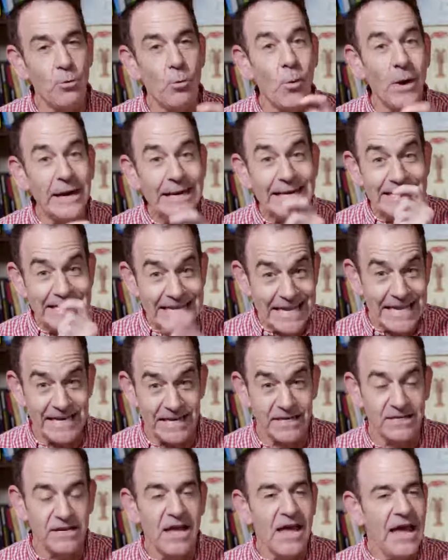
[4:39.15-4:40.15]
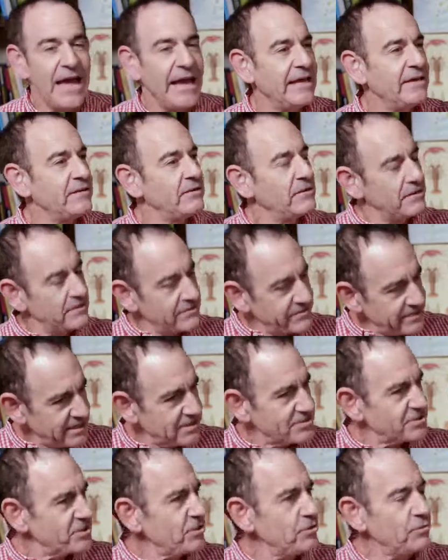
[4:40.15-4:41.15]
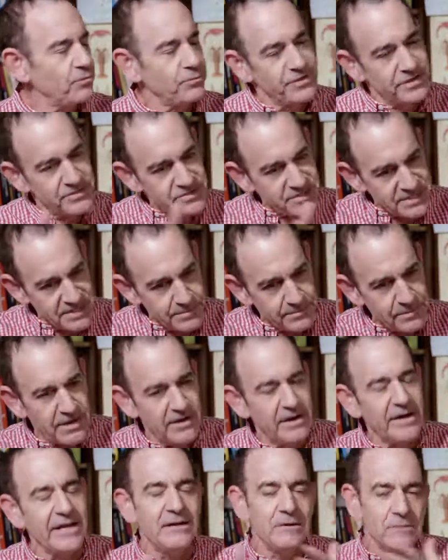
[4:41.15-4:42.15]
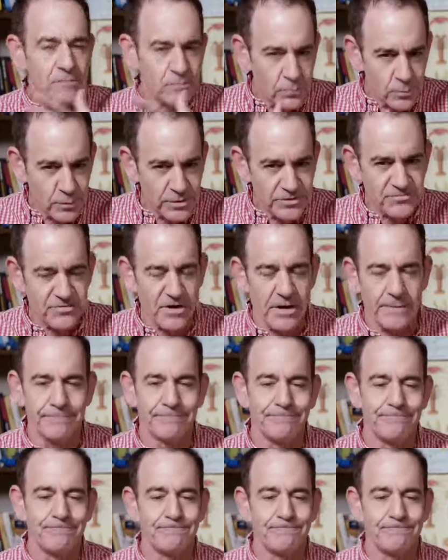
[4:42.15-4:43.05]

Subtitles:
what it needed. And there, too, there's a similarity with Trump.